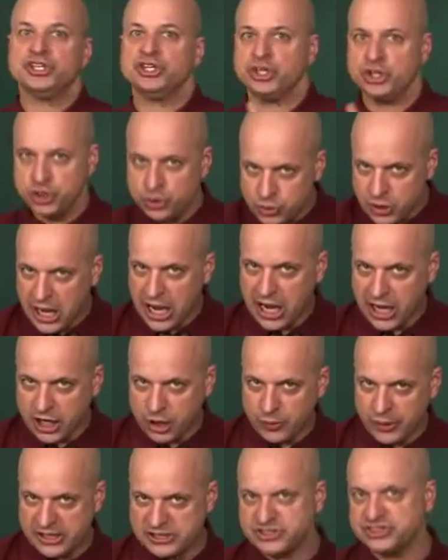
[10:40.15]
new
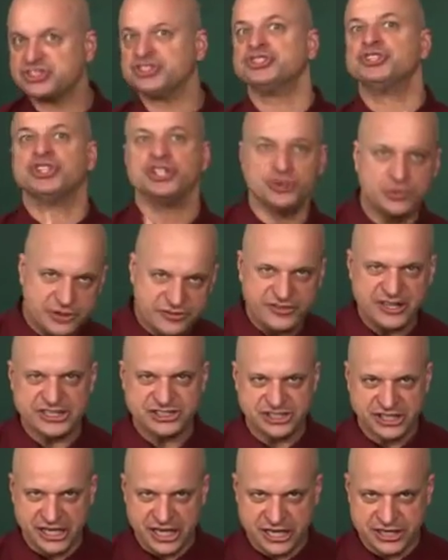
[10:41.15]
conquests, new
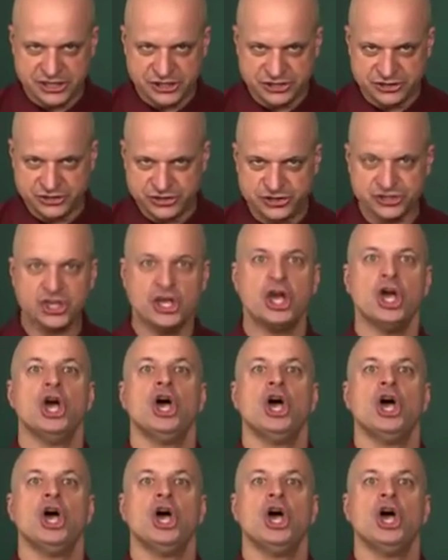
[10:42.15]
investigations,